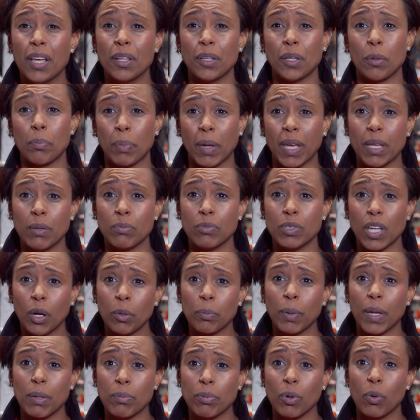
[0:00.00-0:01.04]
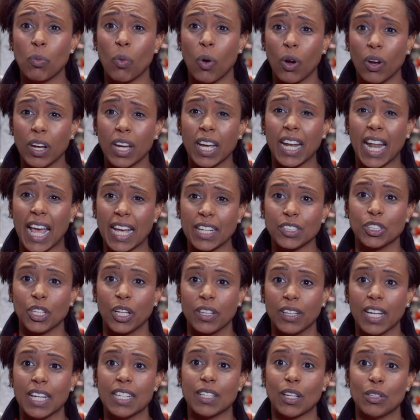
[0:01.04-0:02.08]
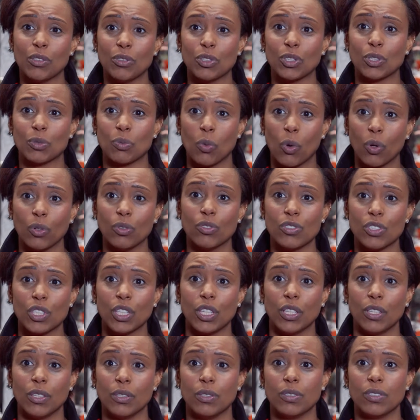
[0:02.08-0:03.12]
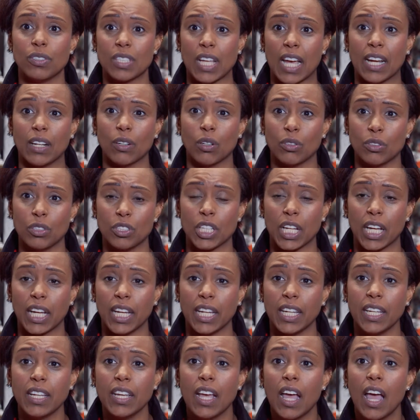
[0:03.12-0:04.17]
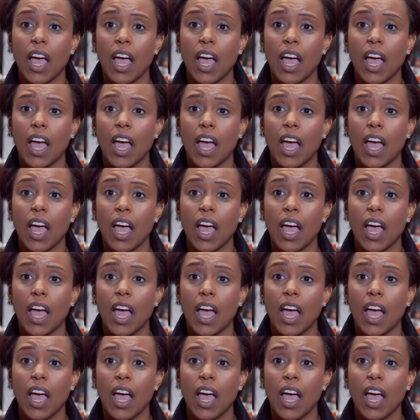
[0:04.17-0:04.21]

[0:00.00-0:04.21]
That young people want connection, they don't just want to use technology.